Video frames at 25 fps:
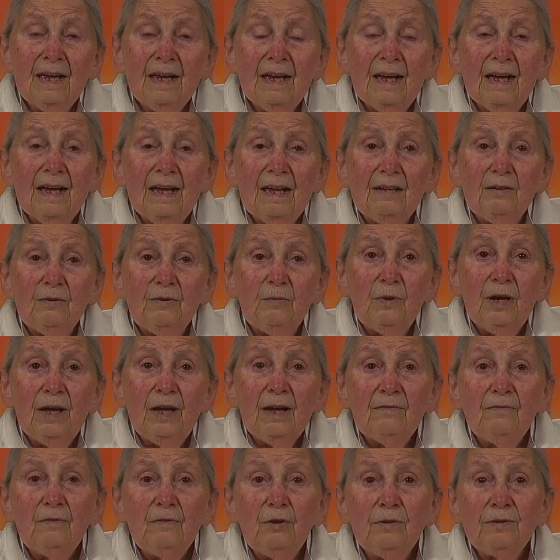And we
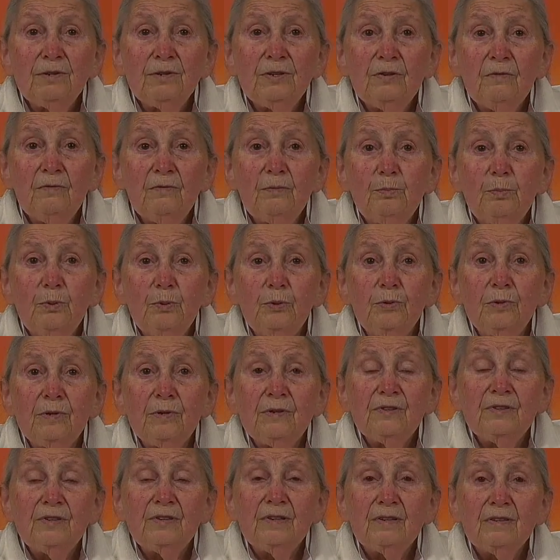have lots of
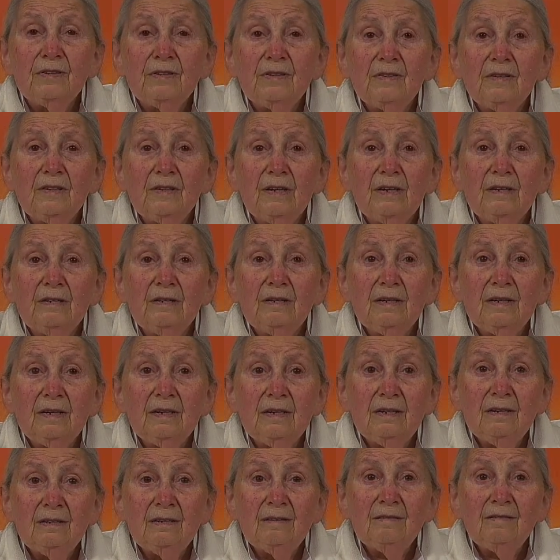books and
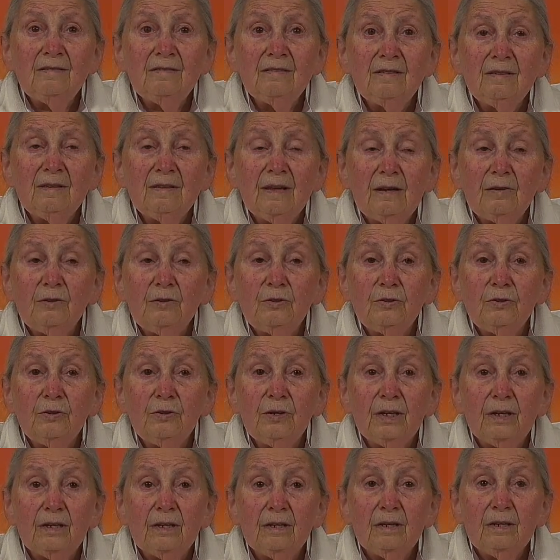CDs that you
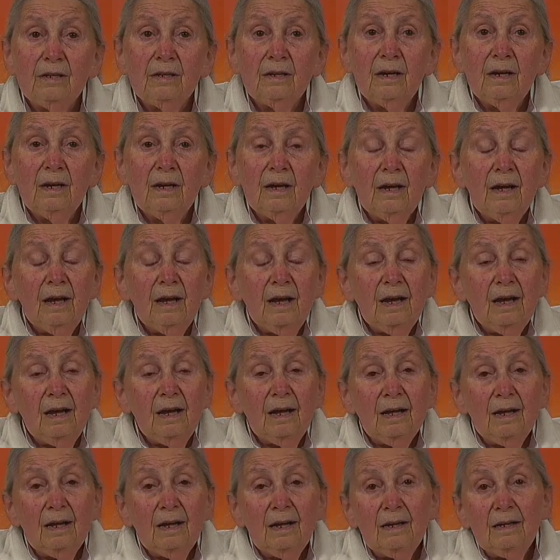can
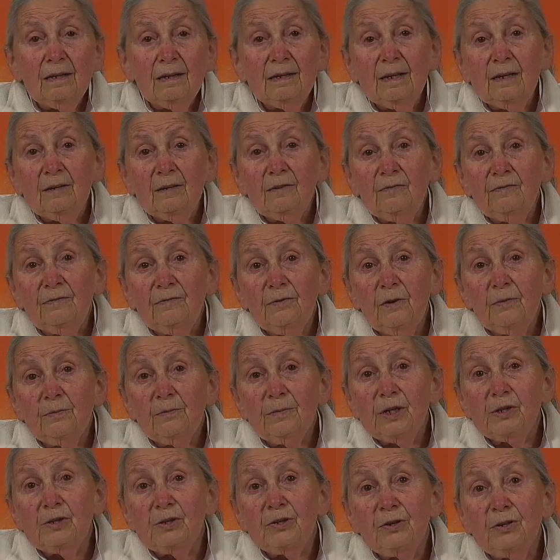get from
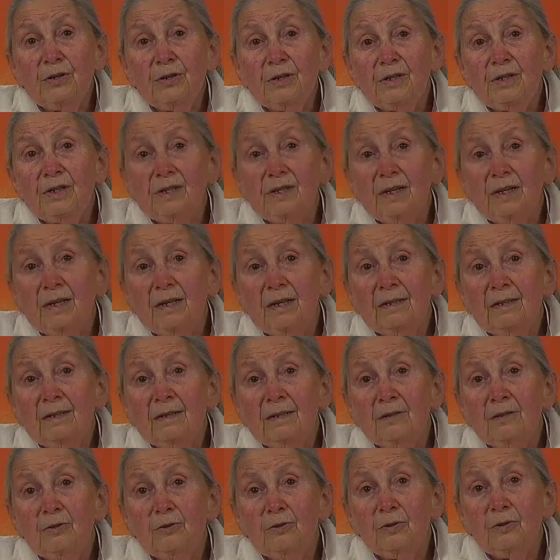Eternity
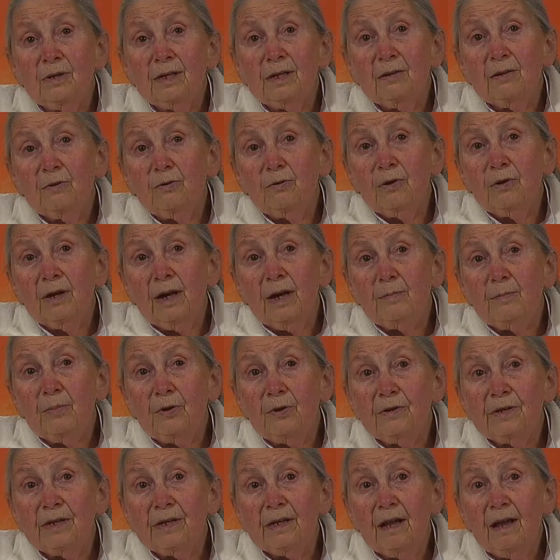Inc. You can look up
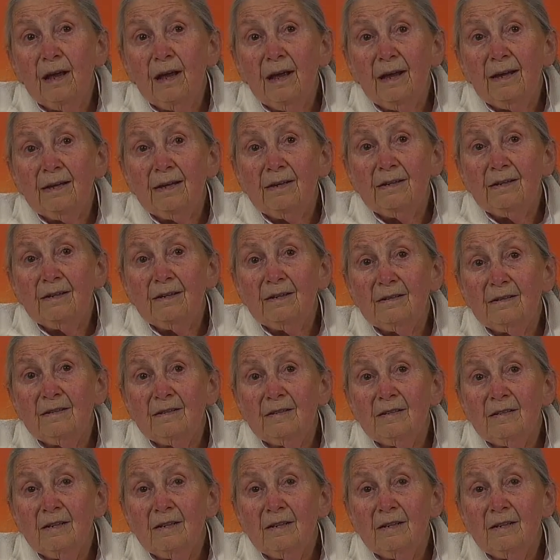online